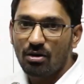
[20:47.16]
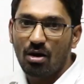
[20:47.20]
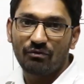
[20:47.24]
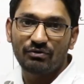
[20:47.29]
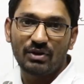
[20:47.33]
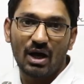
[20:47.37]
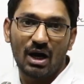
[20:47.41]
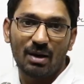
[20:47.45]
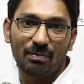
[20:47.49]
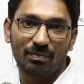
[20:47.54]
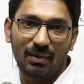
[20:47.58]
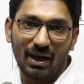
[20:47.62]
of
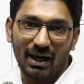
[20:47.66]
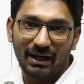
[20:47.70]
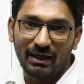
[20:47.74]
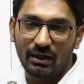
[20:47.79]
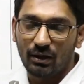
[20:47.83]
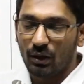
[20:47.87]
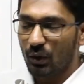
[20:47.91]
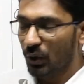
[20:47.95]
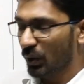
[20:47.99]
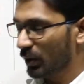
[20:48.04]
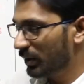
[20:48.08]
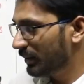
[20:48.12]
the applied
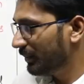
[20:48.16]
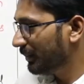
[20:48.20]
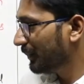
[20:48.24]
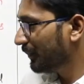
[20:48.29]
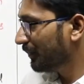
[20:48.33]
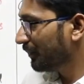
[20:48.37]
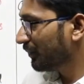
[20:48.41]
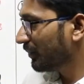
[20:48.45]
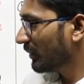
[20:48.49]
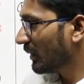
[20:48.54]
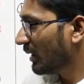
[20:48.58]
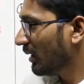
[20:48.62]
load,
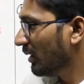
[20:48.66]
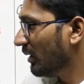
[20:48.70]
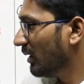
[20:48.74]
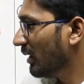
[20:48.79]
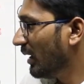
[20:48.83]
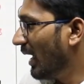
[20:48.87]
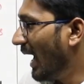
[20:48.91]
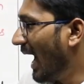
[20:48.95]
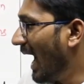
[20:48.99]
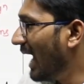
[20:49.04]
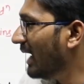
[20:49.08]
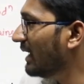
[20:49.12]

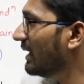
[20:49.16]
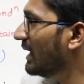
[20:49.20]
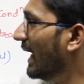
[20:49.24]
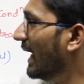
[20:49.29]
and